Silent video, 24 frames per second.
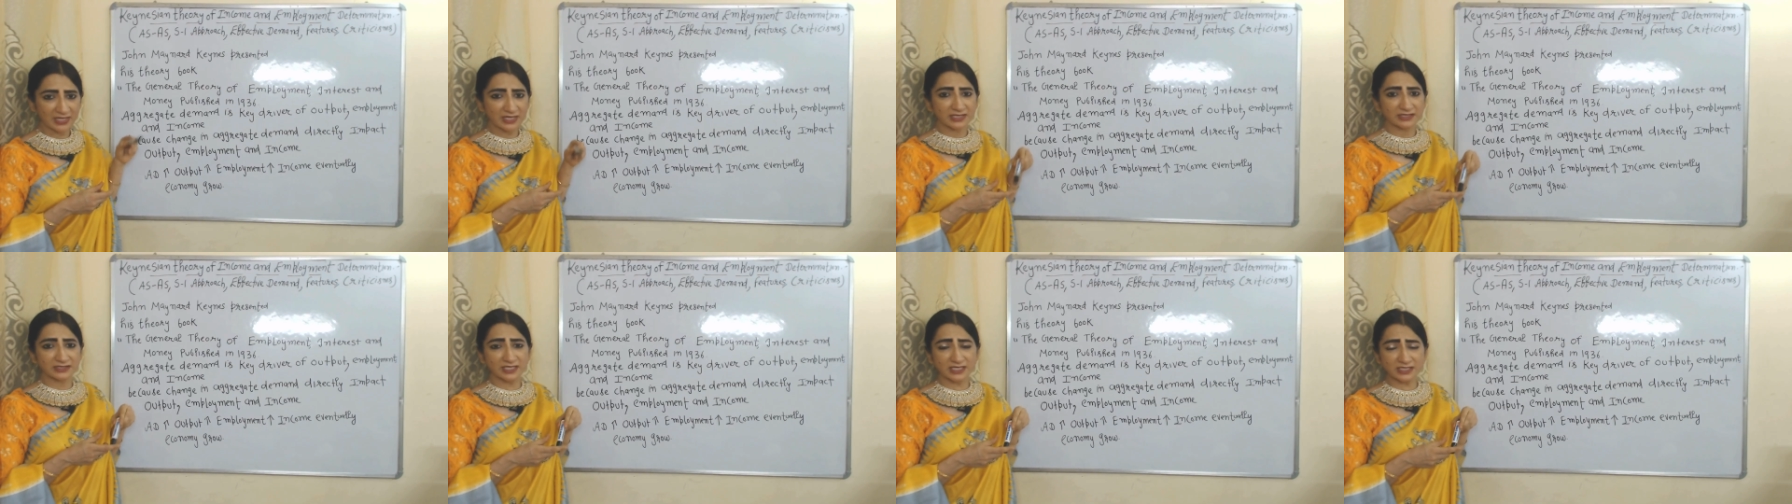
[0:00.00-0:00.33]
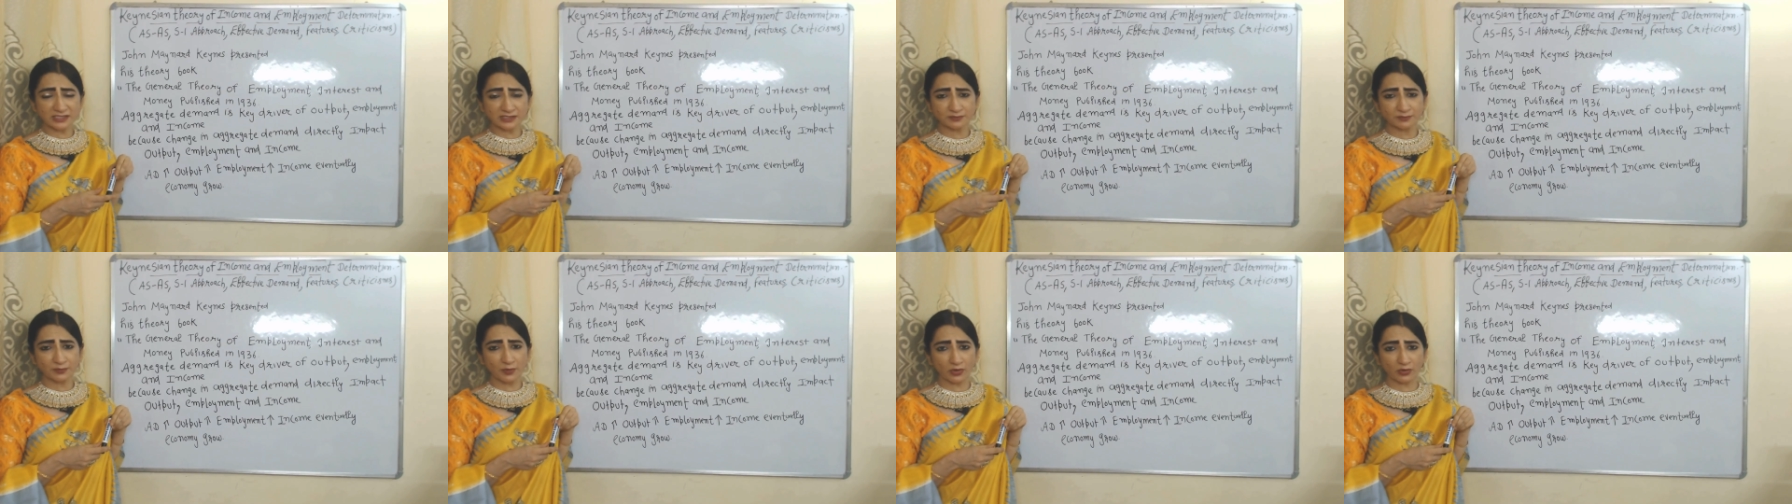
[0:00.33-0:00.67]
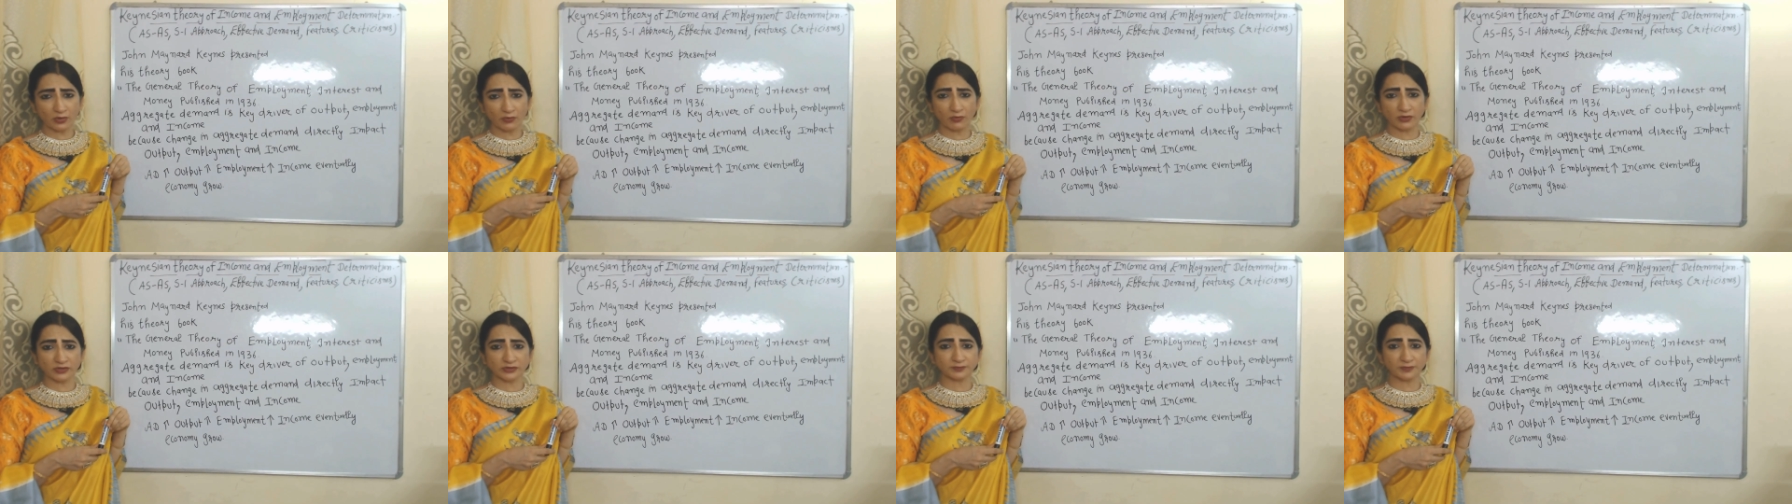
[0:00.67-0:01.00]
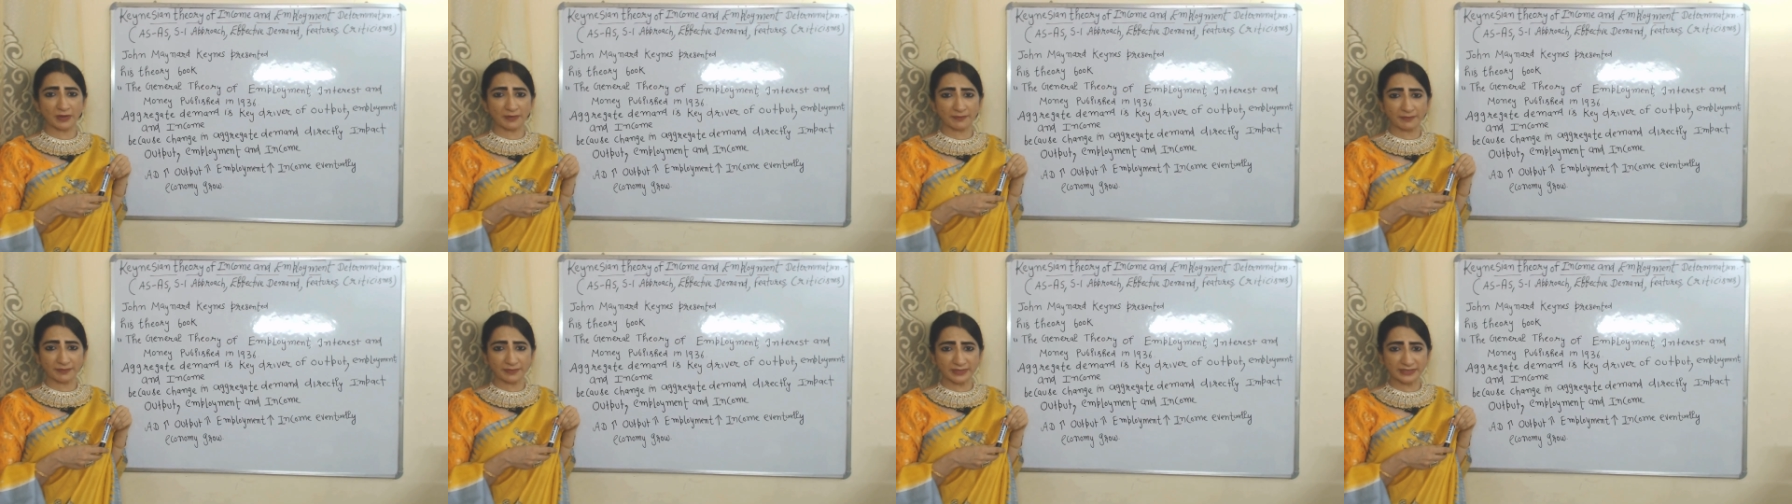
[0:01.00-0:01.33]
This book was
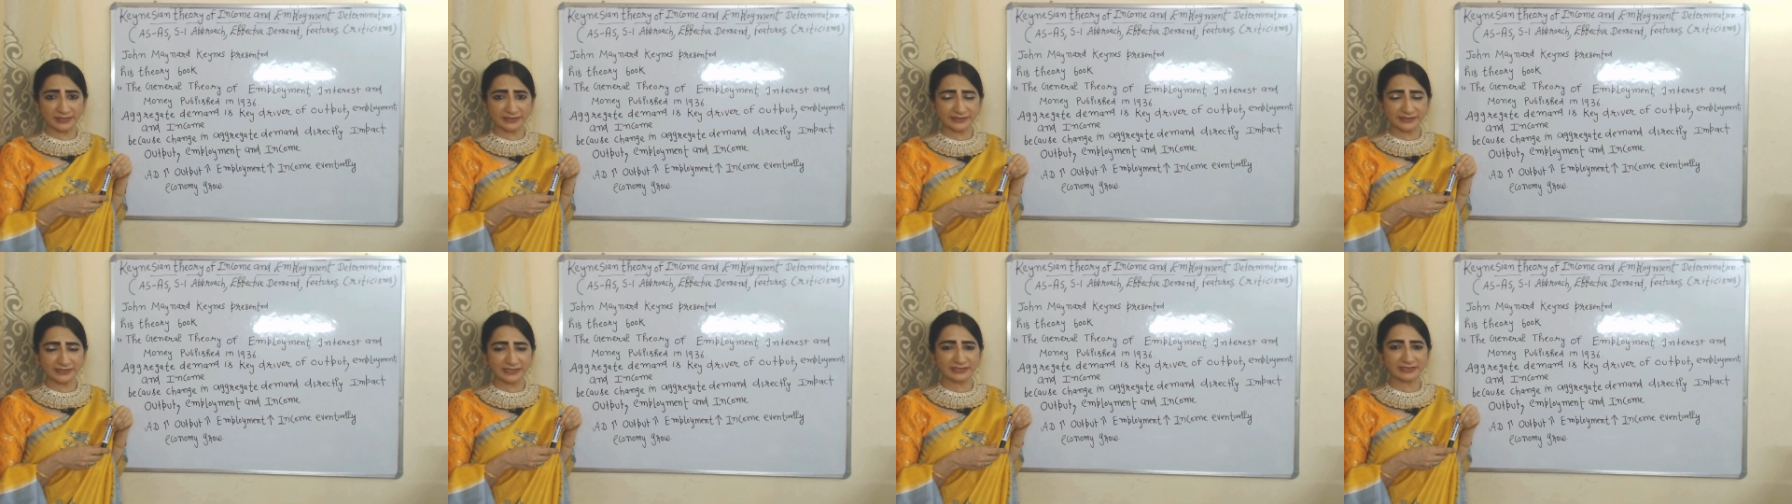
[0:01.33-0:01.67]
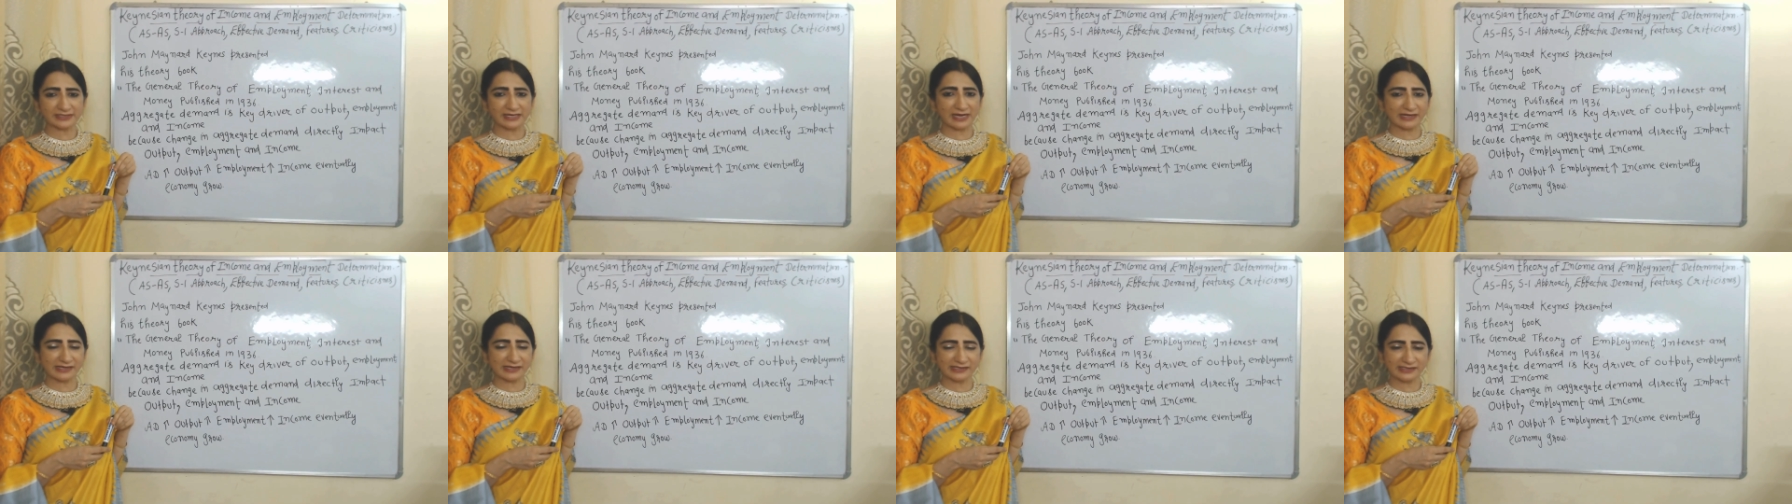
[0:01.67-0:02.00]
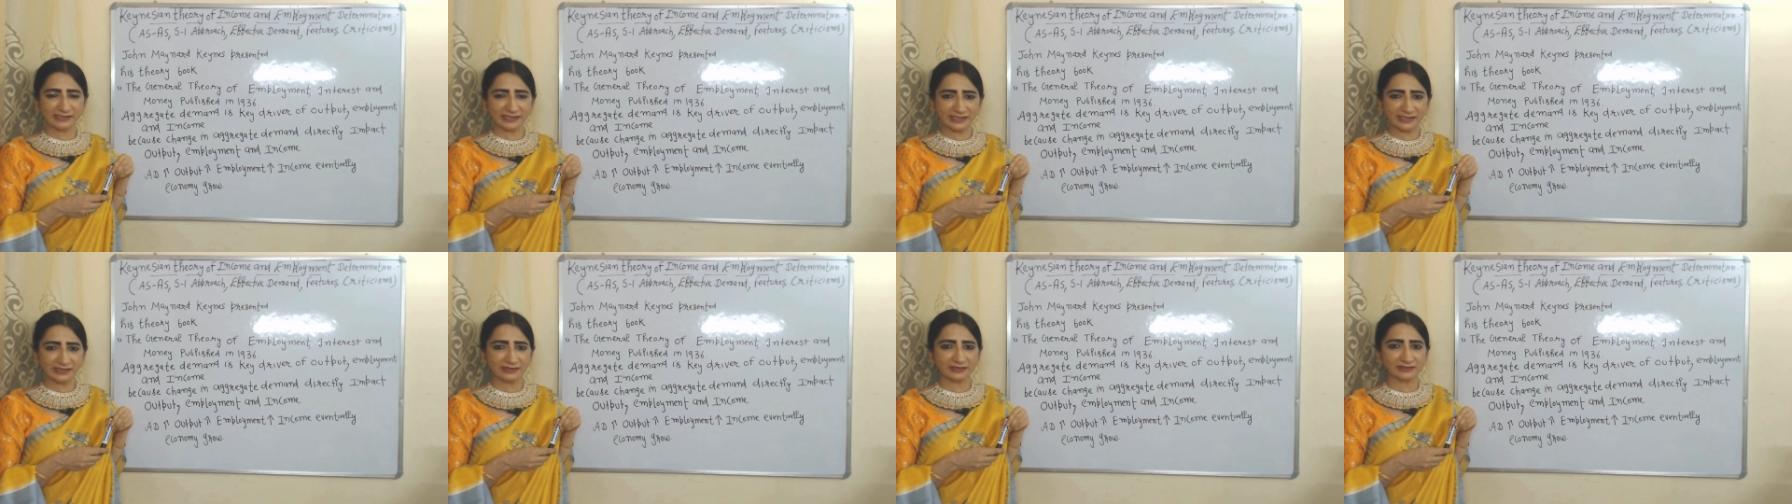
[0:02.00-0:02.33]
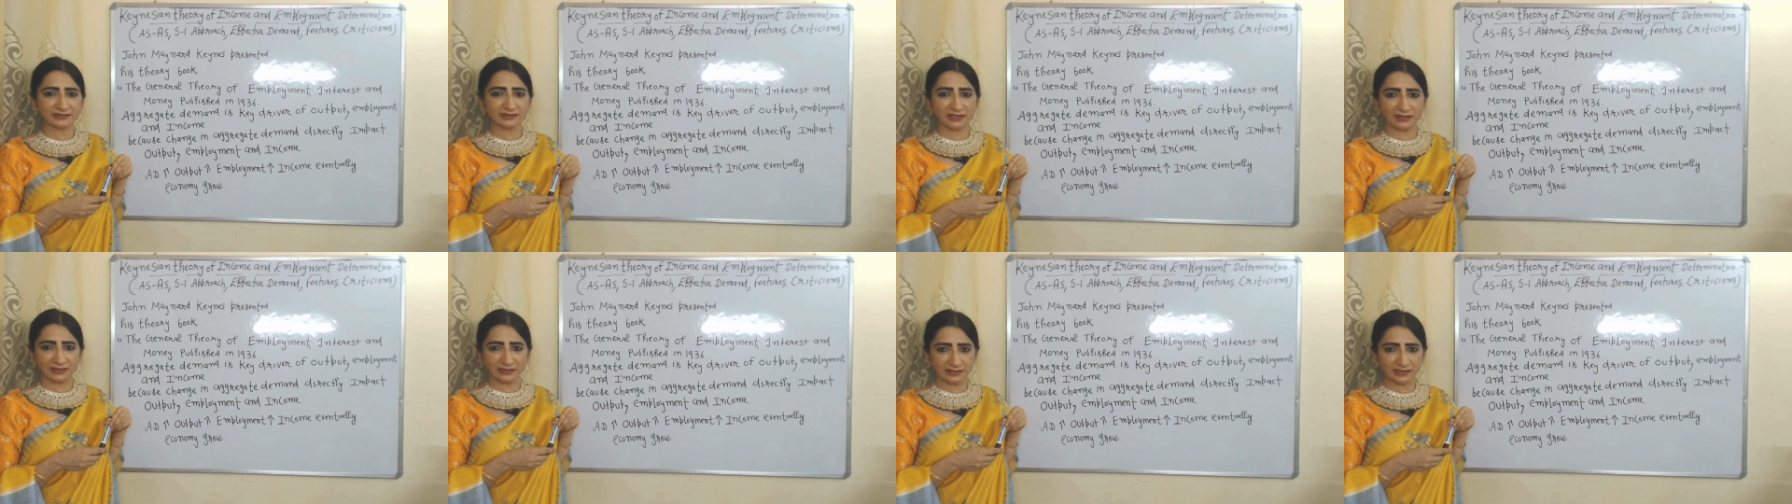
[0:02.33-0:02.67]
published in
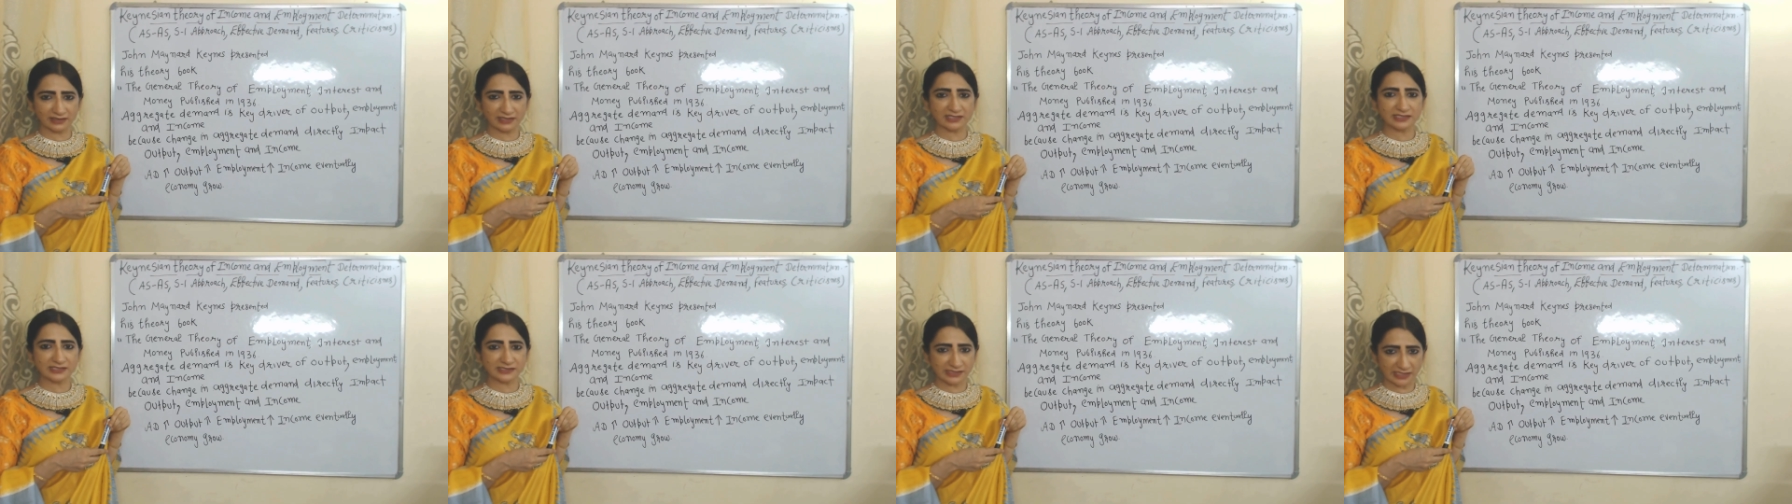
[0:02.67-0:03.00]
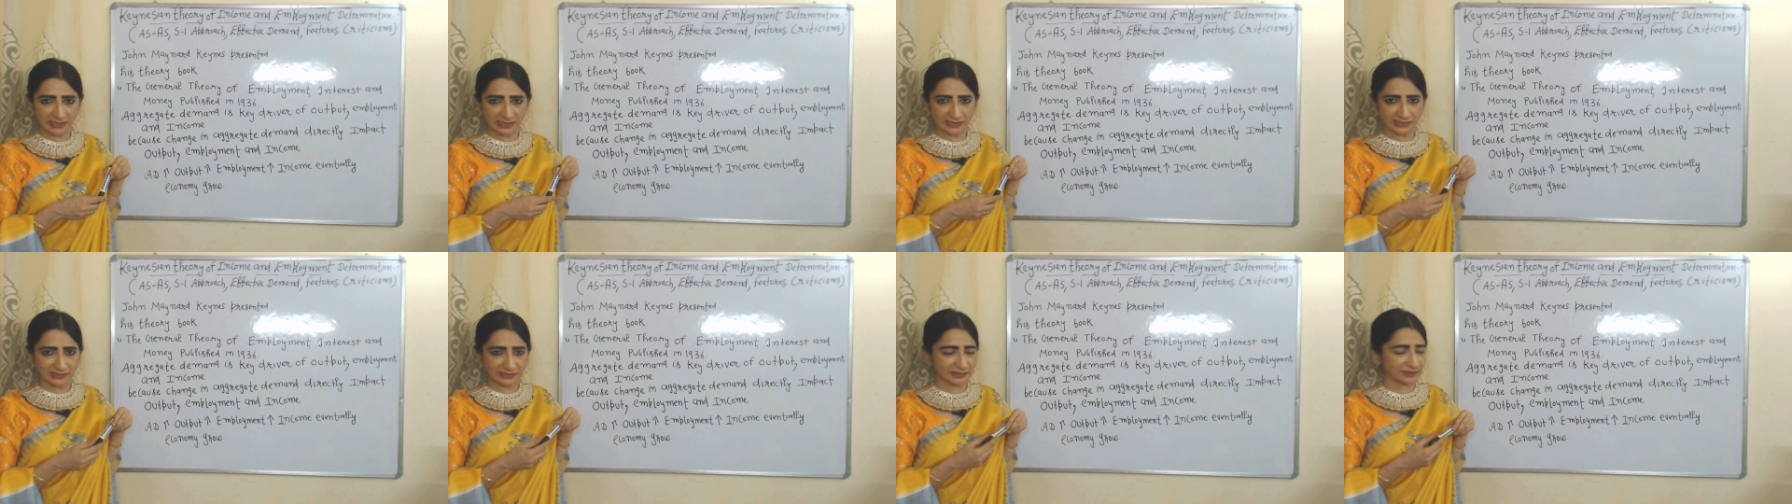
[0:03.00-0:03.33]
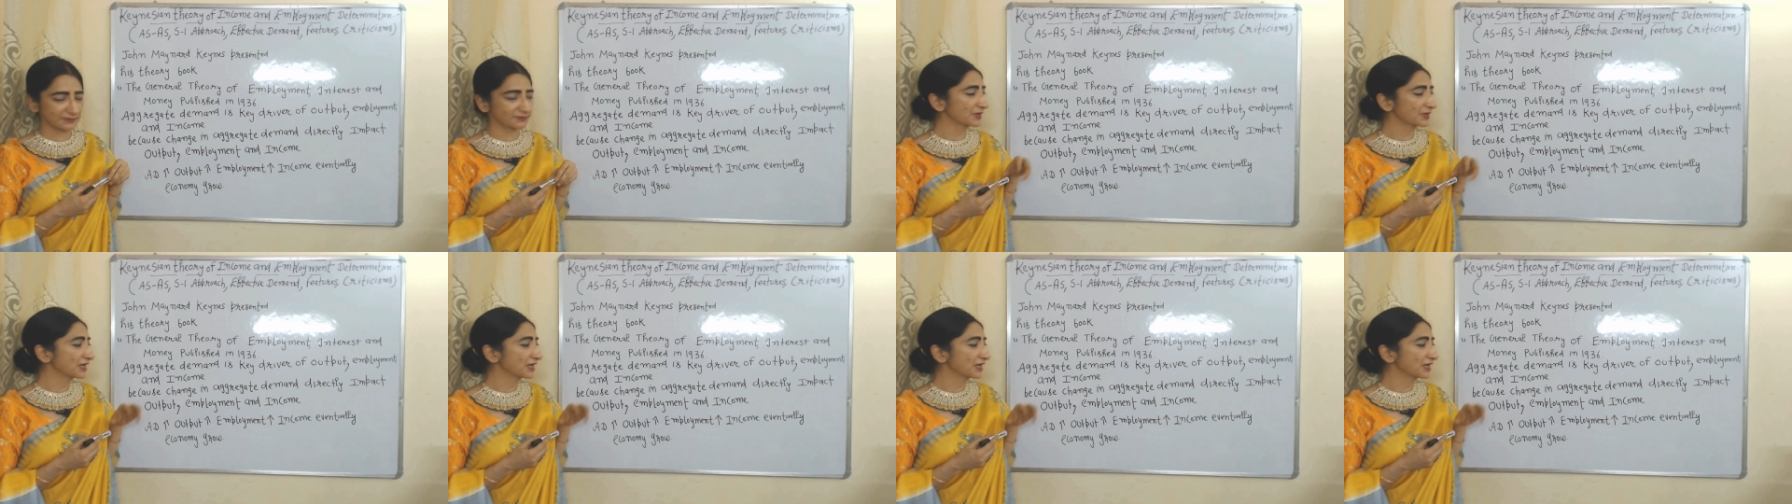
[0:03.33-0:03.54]
1936.